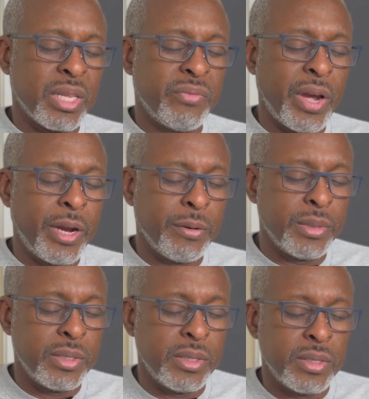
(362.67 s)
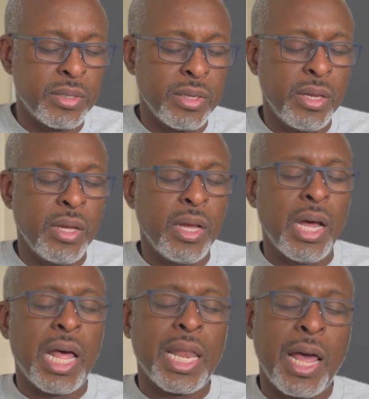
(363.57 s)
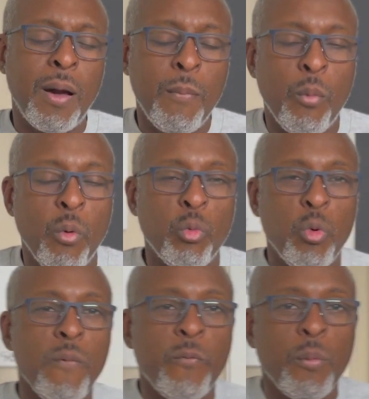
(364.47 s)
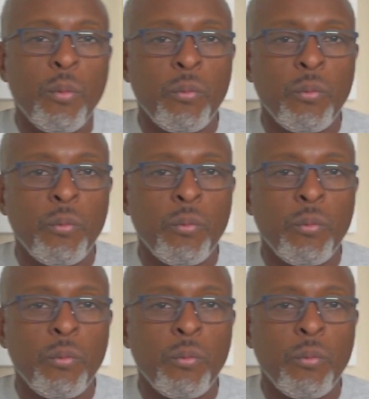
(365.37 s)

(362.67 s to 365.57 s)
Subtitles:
vitamins allow more room for